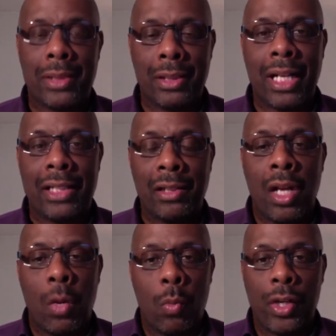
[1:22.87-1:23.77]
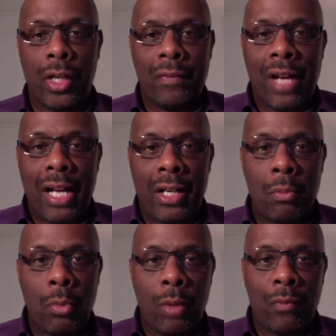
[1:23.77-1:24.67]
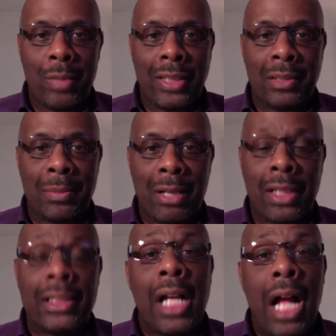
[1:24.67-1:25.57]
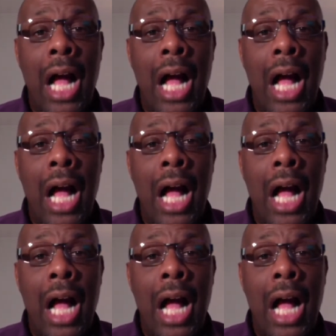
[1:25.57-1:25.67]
So that's where you can find out more information about us.